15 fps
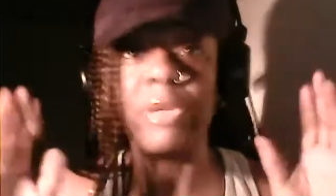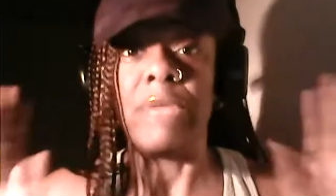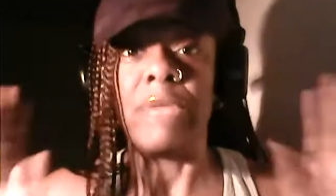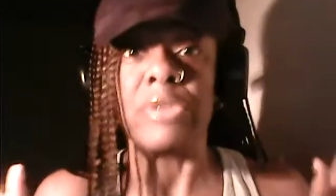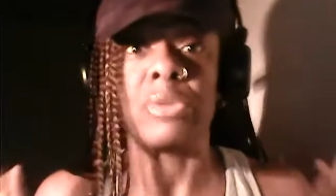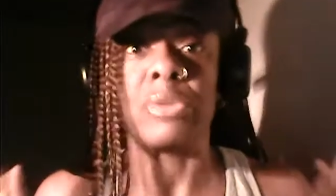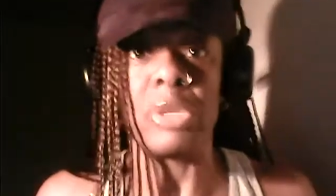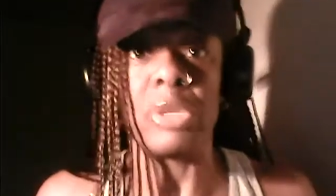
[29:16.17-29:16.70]

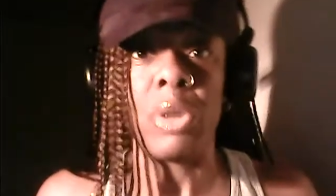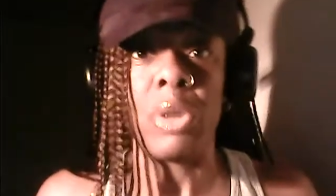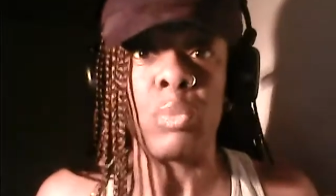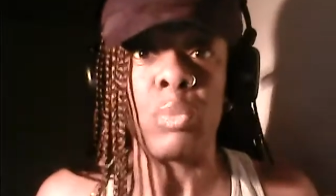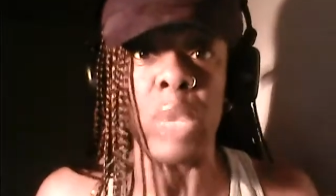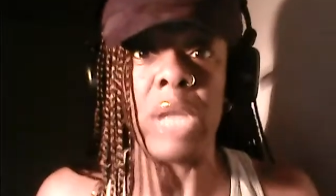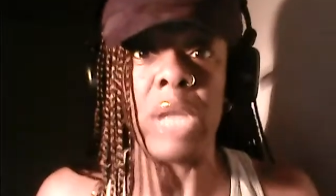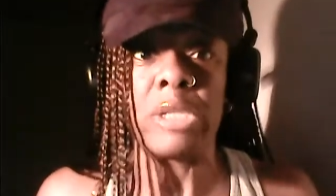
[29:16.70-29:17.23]
it's
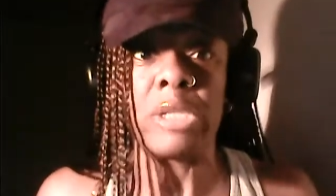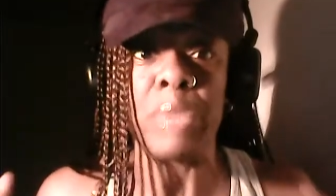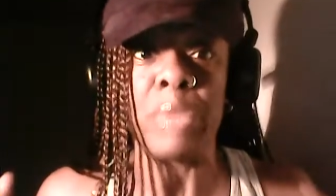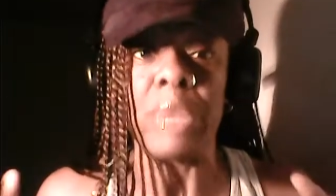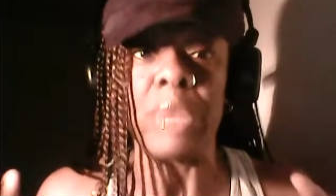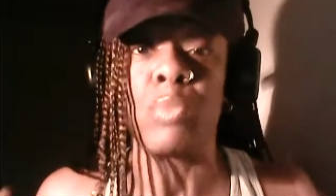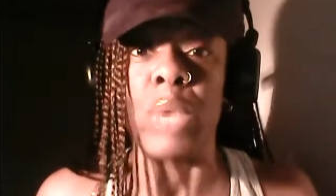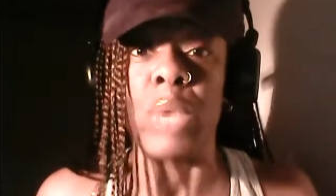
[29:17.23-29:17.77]
real, it's
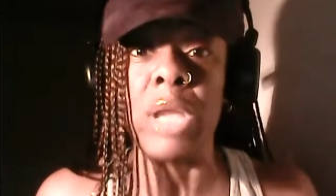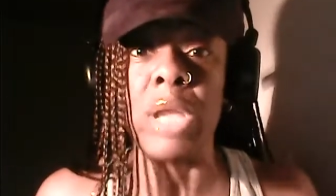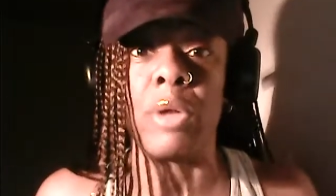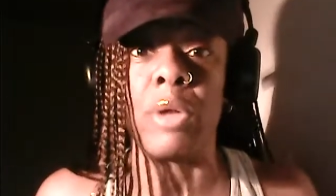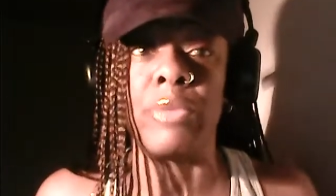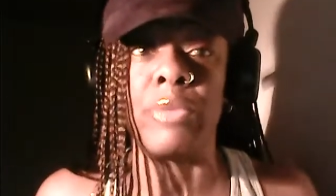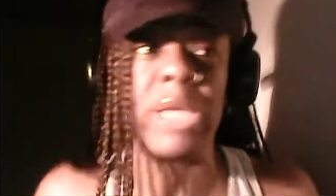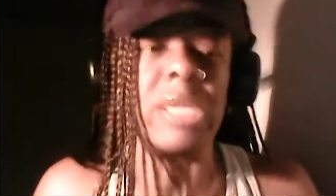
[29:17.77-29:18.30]
being
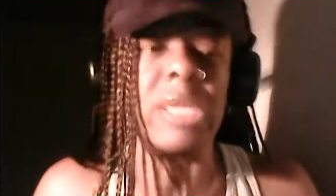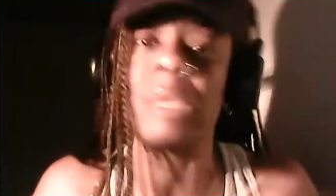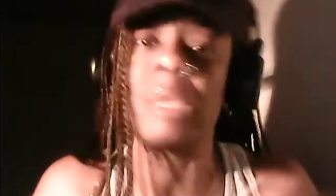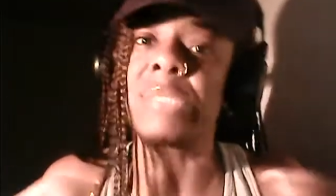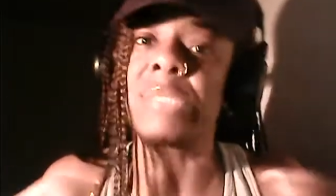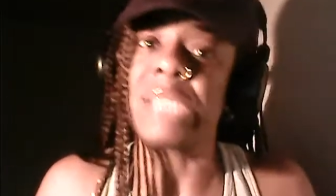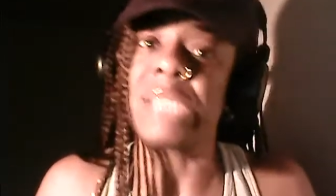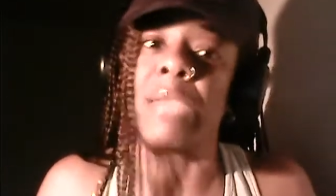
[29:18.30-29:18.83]
real, they get
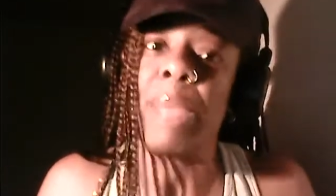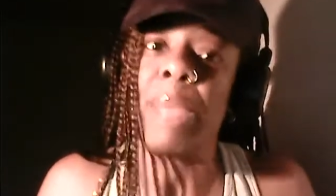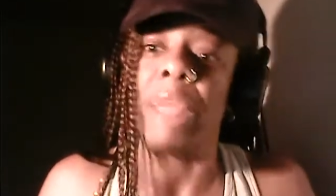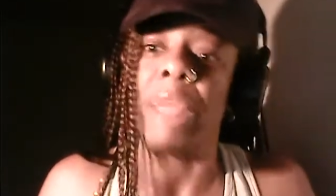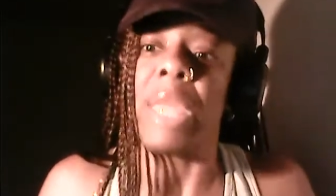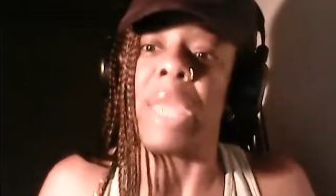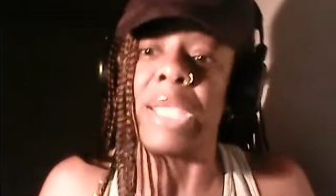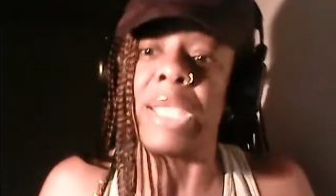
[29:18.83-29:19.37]
upset
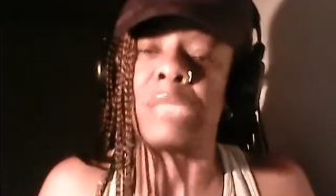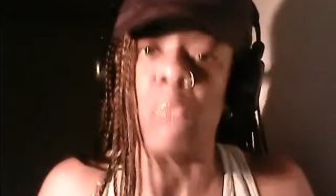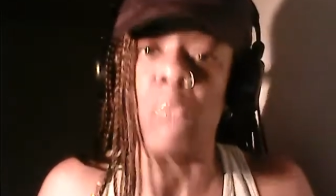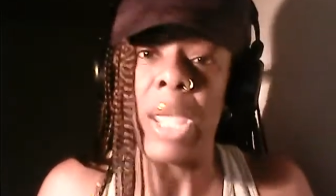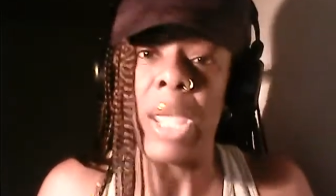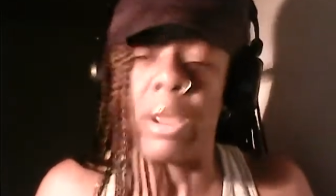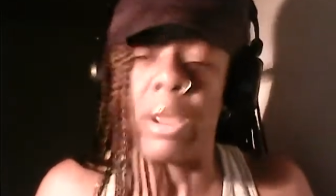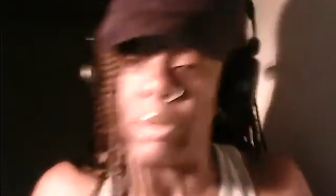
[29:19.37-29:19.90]
about that as
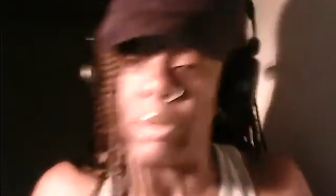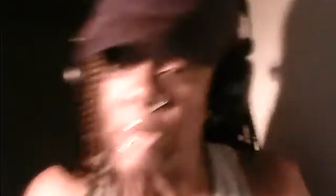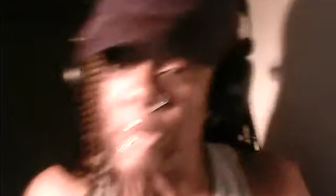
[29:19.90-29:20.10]
well.